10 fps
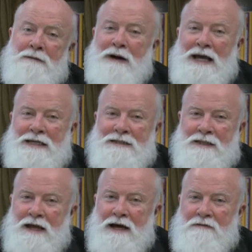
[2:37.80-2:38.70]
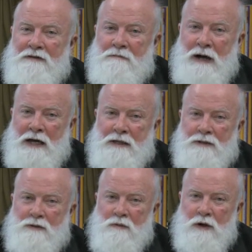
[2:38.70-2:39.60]
by his life and by
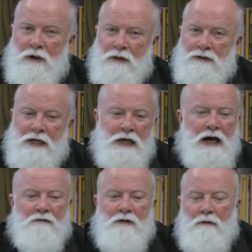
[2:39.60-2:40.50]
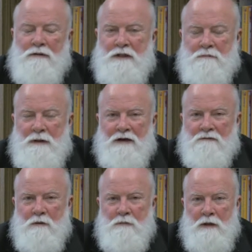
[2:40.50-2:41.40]
his words of our respect
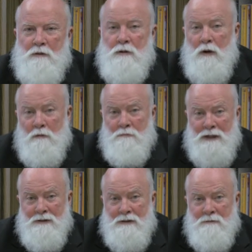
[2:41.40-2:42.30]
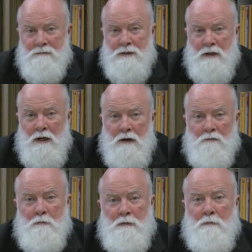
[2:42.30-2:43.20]
for people who are Muslims,
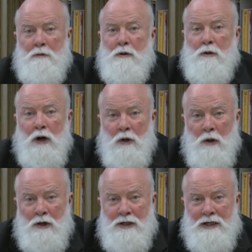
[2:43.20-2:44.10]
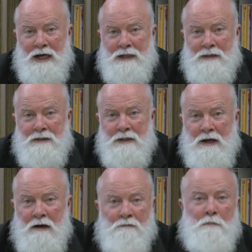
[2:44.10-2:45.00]
for people who are Orthodox,
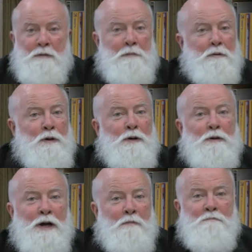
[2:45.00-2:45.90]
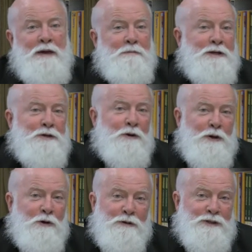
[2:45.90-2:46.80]
for people who maybe don't
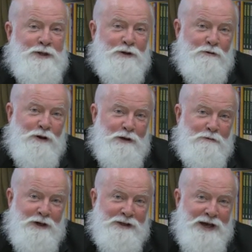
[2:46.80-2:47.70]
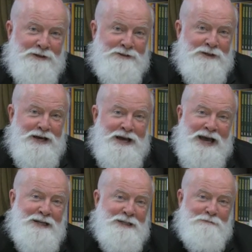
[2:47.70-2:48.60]
always agree with us.
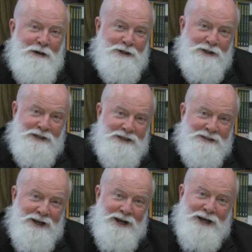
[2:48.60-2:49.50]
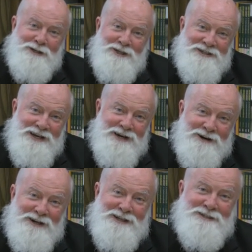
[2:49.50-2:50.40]
And especially in this election
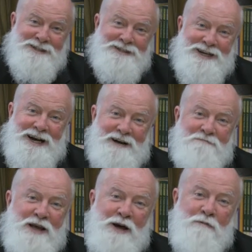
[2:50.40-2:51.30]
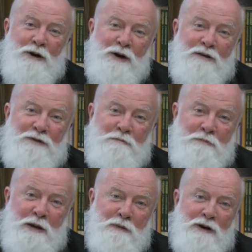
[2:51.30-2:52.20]
year, it is a time when often
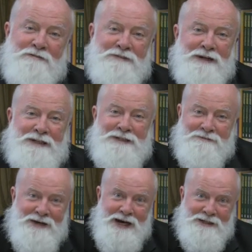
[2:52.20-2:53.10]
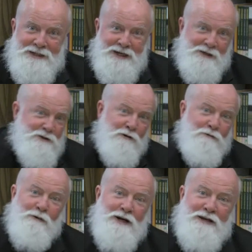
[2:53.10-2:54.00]
people are very divided and
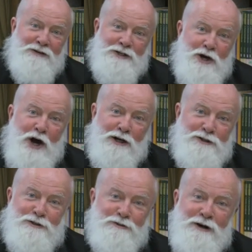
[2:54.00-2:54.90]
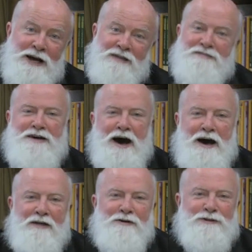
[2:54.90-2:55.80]
don't want to even talk to the
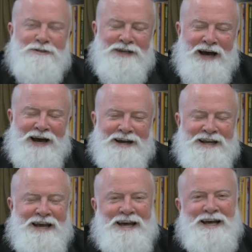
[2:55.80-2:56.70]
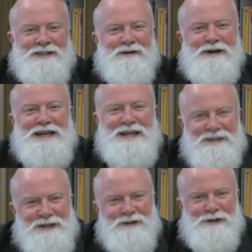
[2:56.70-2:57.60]
other side. So it
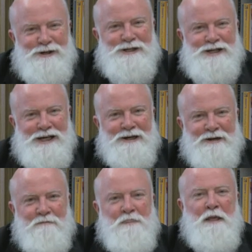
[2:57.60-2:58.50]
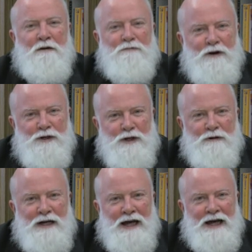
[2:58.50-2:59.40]
is a good year for
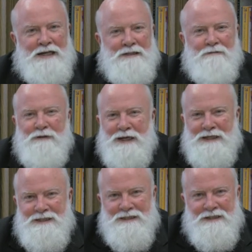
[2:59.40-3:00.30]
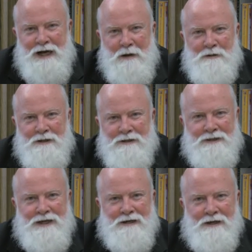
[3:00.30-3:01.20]
you and I to really stop and
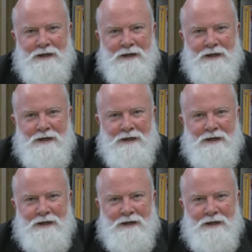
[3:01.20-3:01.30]
think a